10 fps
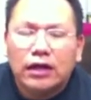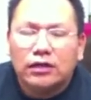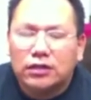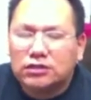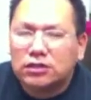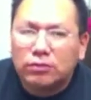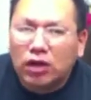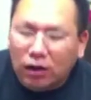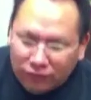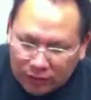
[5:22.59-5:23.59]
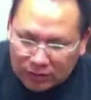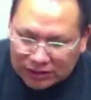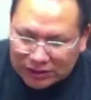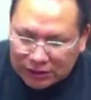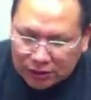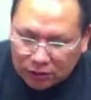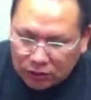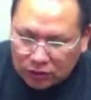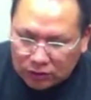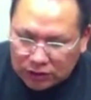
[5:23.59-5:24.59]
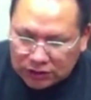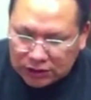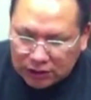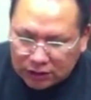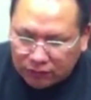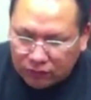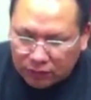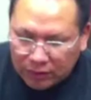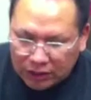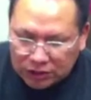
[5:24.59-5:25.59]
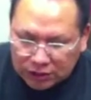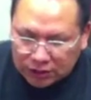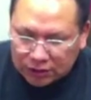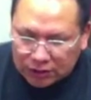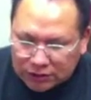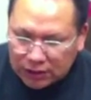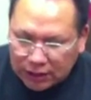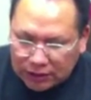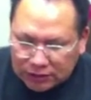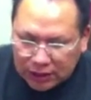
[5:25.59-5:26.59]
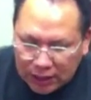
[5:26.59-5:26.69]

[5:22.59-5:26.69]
it's going to be hard for them to see your formation, your designs